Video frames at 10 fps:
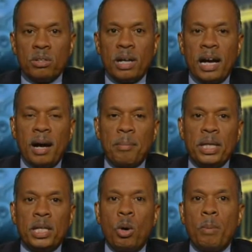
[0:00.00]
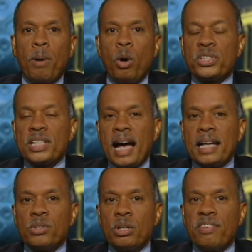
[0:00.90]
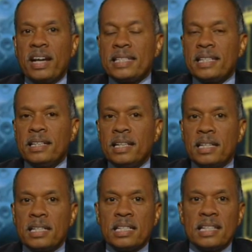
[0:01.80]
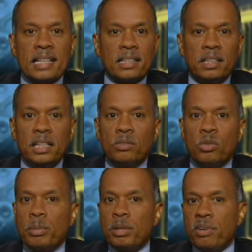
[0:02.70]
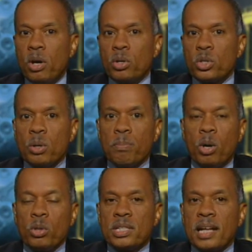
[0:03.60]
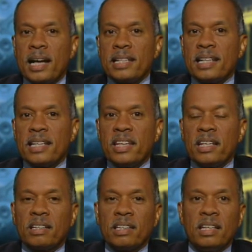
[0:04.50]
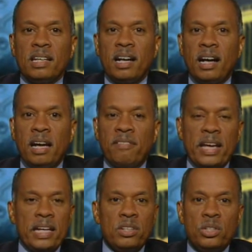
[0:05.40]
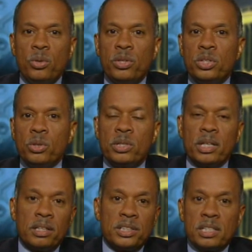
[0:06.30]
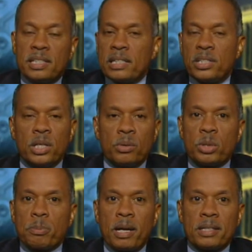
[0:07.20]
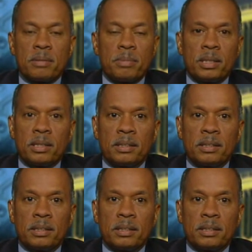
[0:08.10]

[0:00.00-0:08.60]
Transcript: But you know what? Both sides are invested in this. This is not the League of Women Voters. So both sides, I think, if they didn't do the due diligence, that's their responsibility.